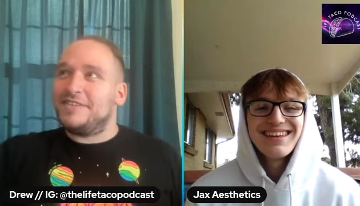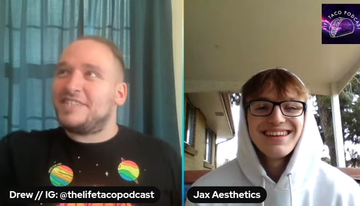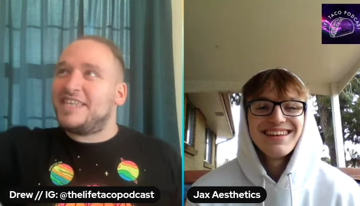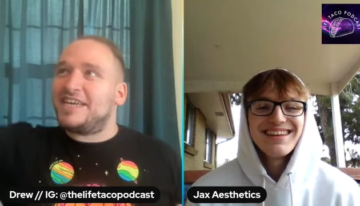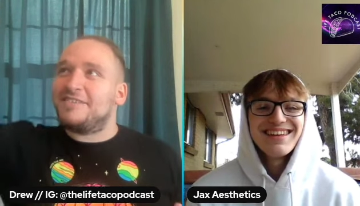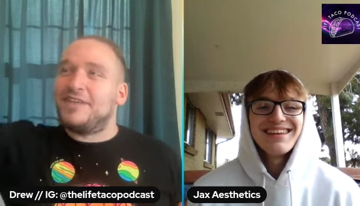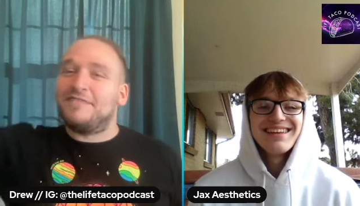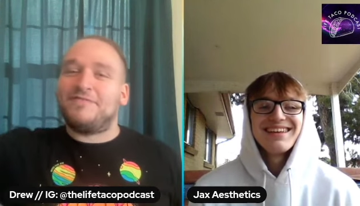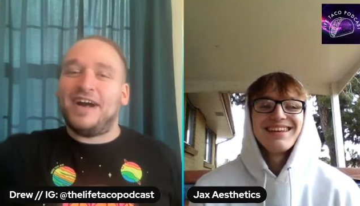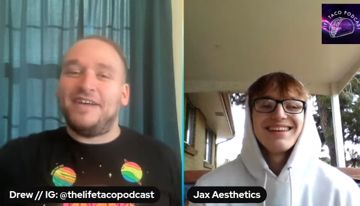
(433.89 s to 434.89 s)
Speaker 1: a stack of
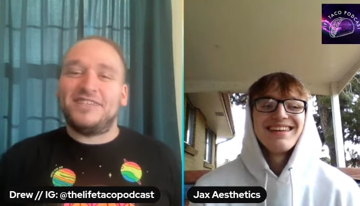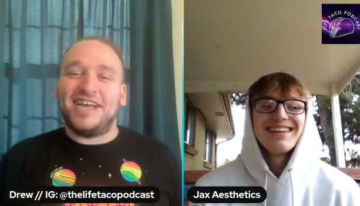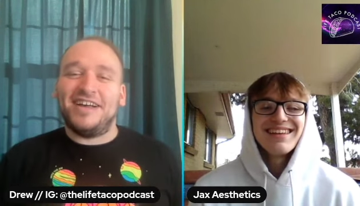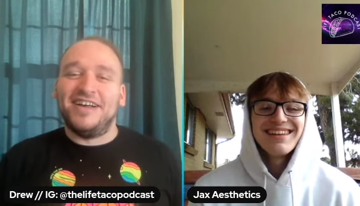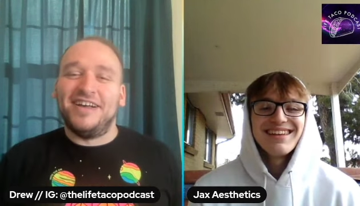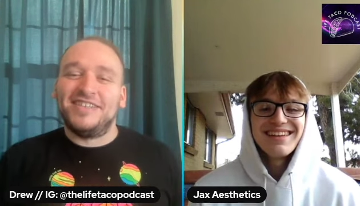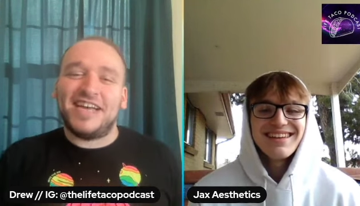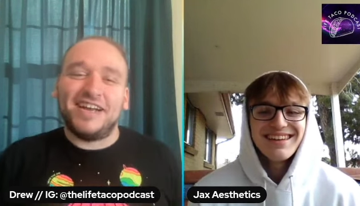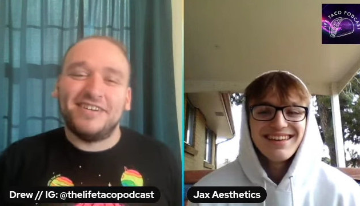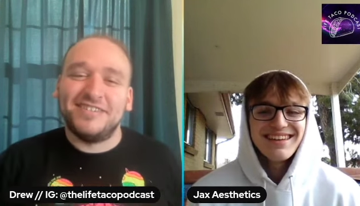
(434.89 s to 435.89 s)
like five uh,
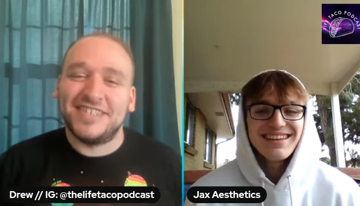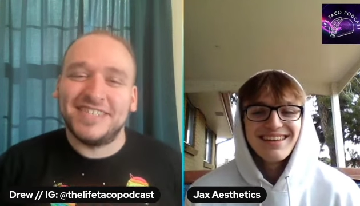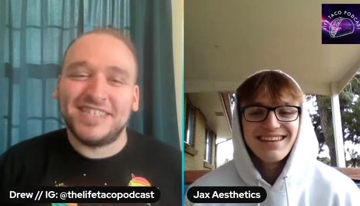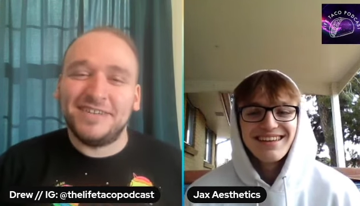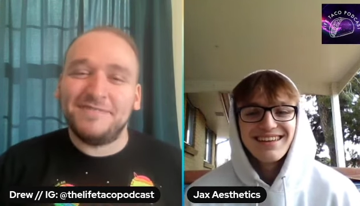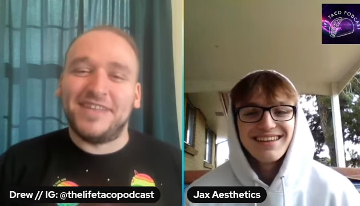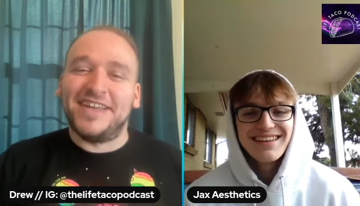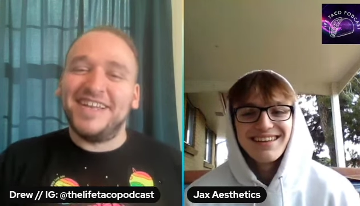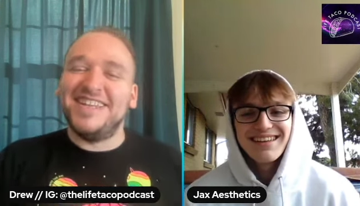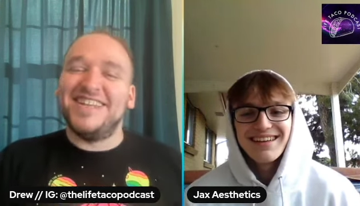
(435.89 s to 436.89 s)
tires and stuff.
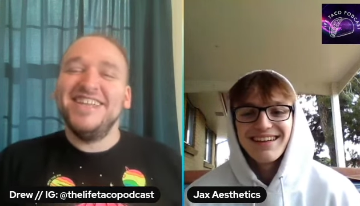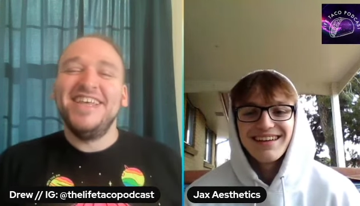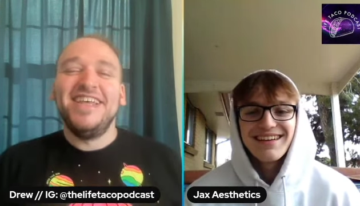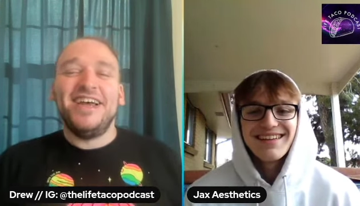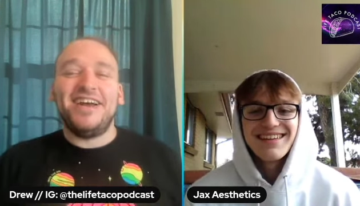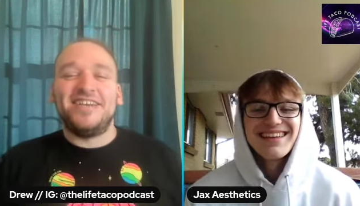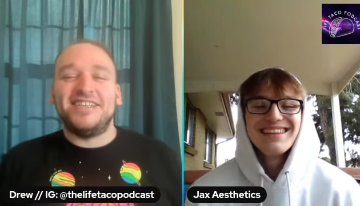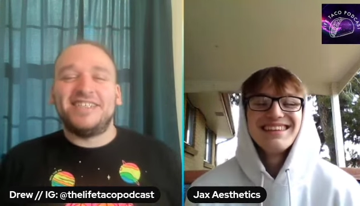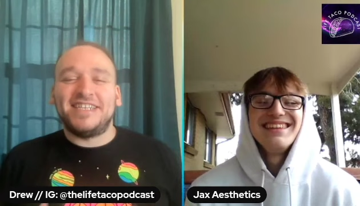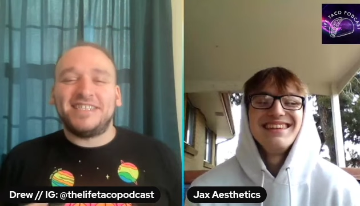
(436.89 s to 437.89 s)
Like, are,
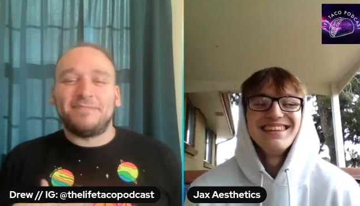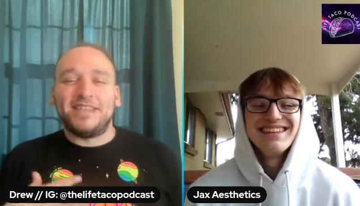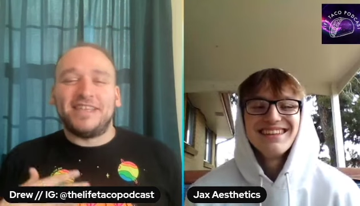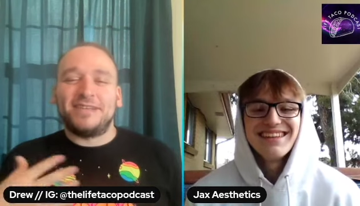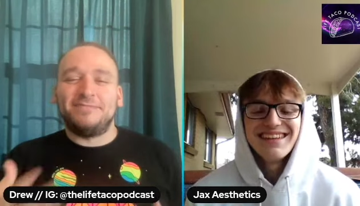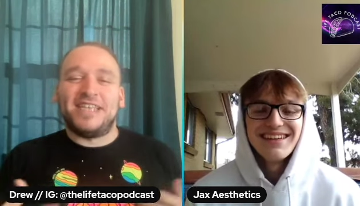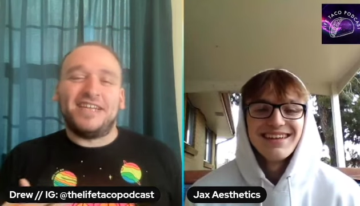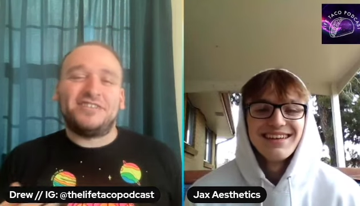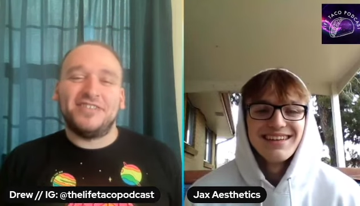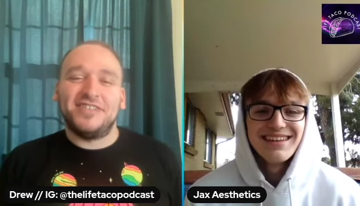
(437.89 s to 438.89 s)
is that something that comes
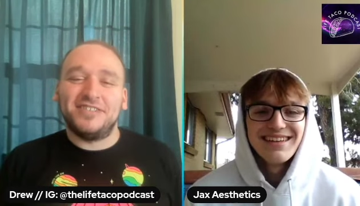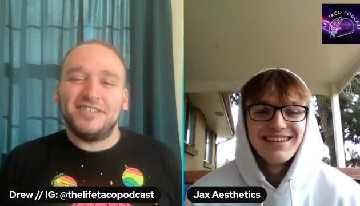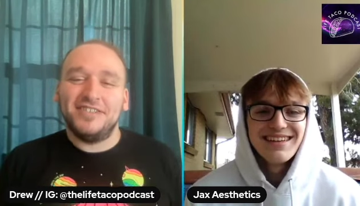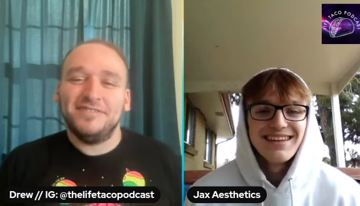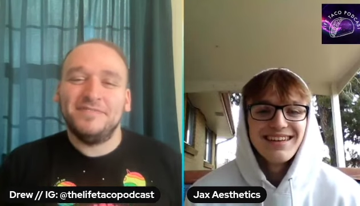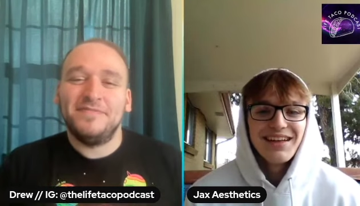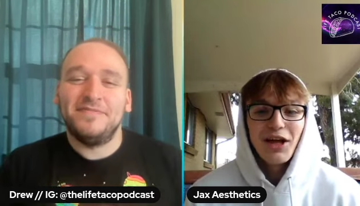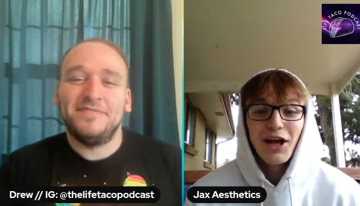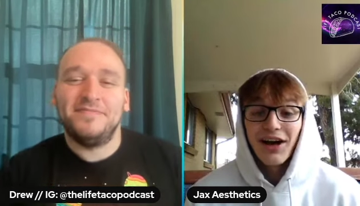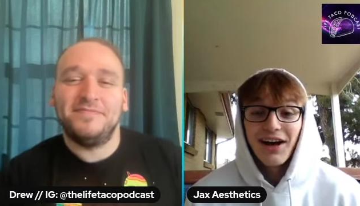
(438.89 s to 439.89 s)
naturally to you?
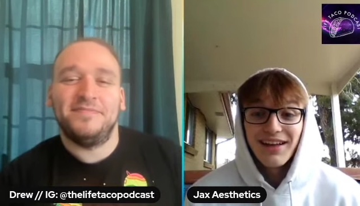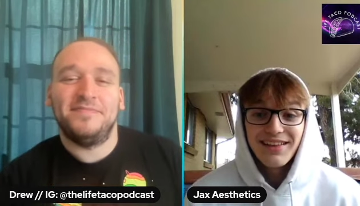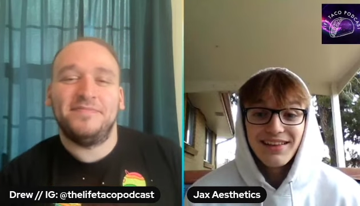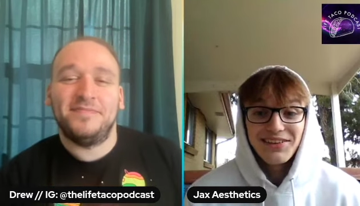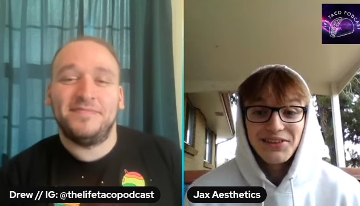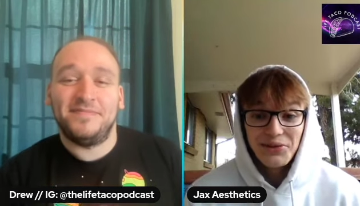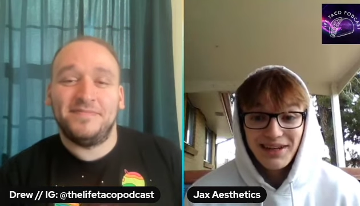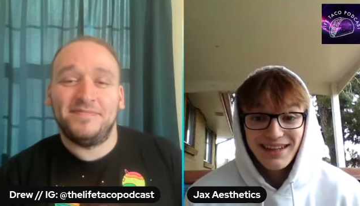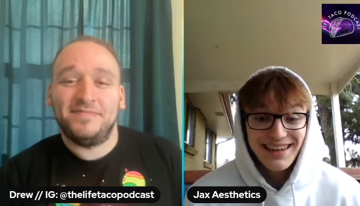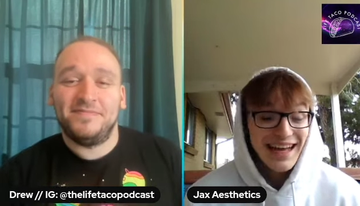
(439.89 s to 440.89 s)
Speaker 2: Uh,
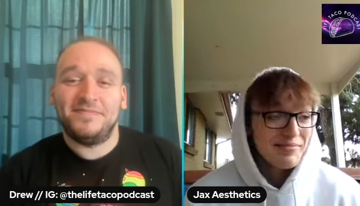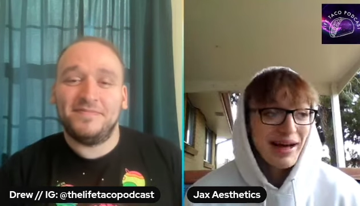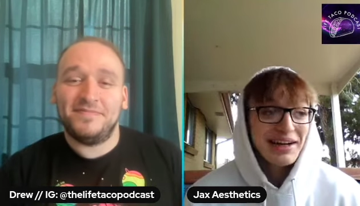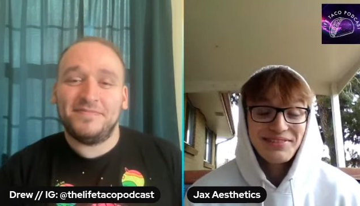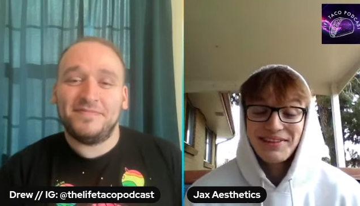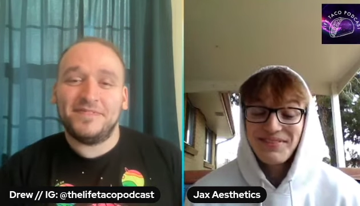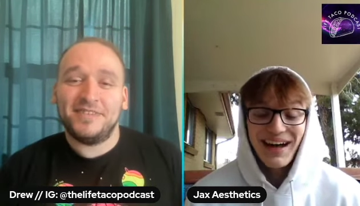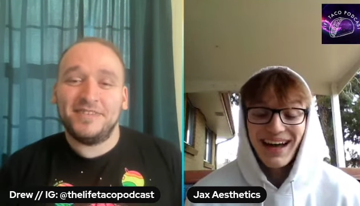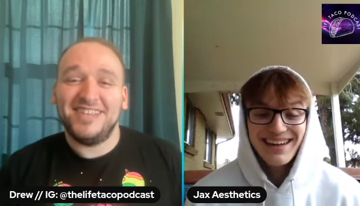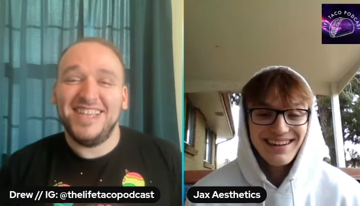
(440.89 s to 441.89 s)
doing that backflip,
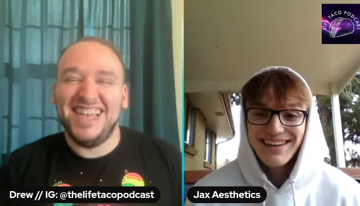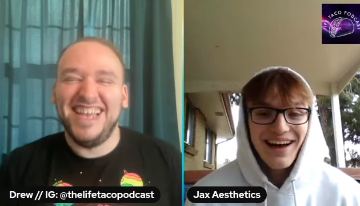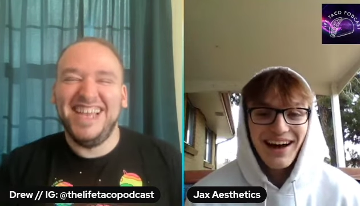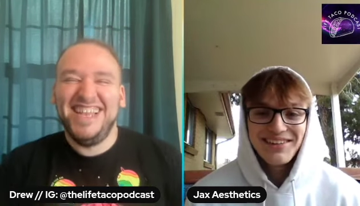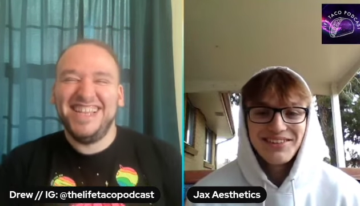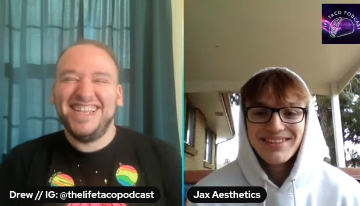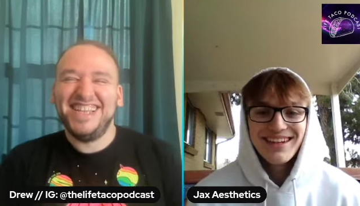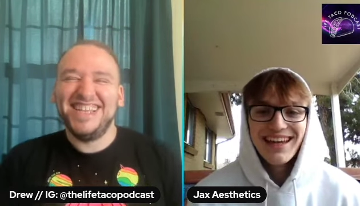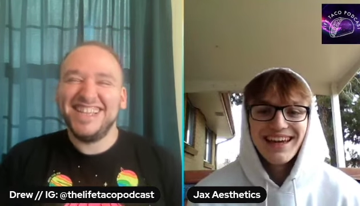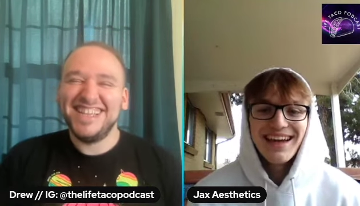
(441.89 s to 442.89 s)
I could not do
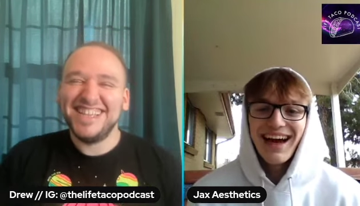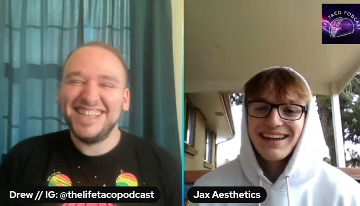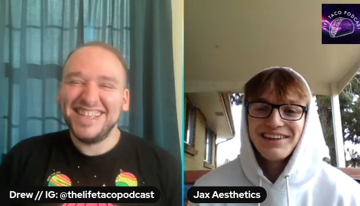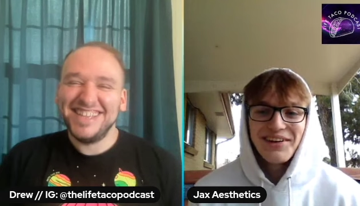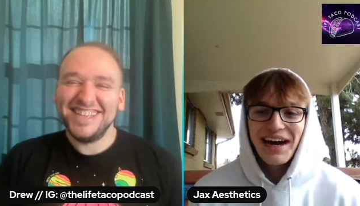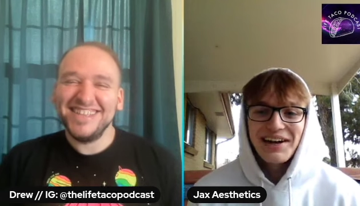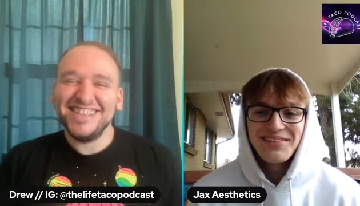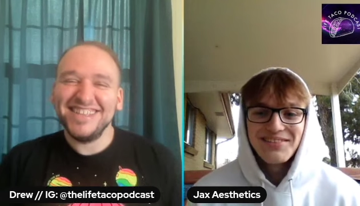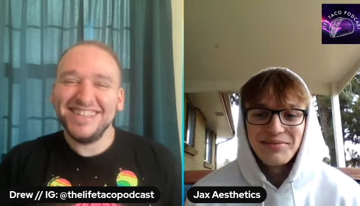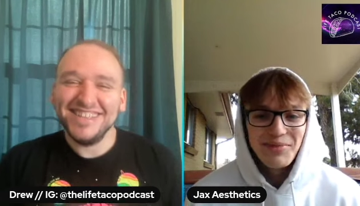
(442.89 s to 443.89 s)
today. I don't
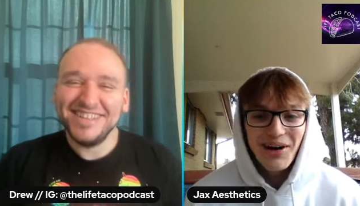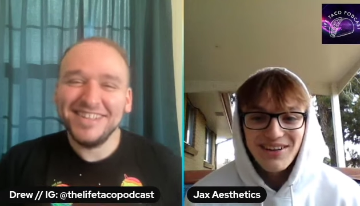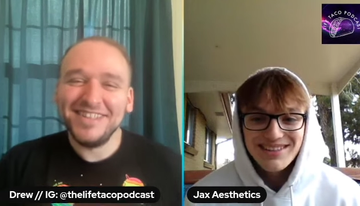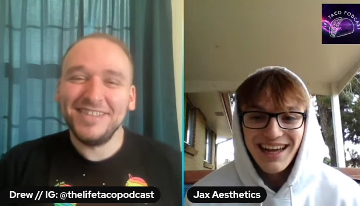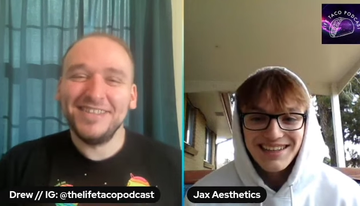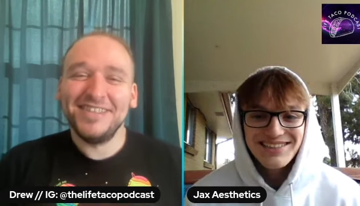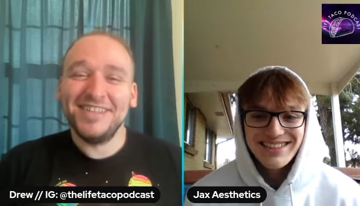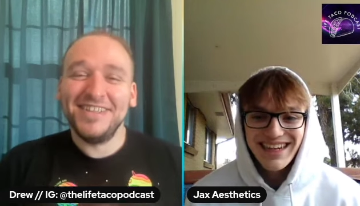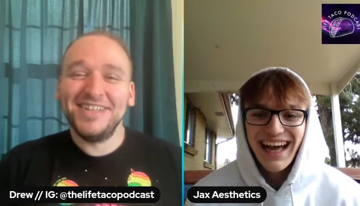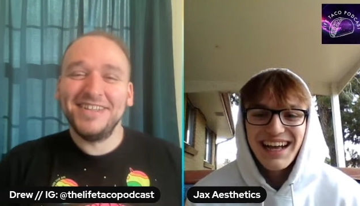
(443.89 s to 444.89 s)
have the balls I used
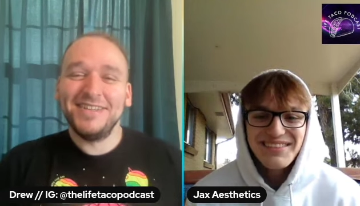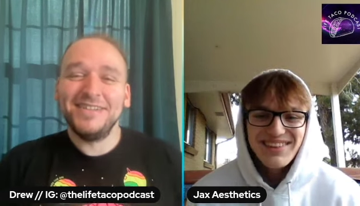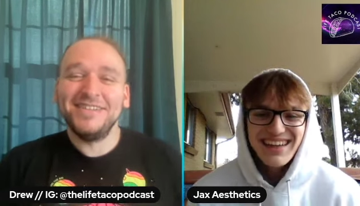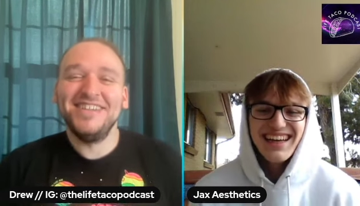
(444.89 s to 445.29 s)
to have,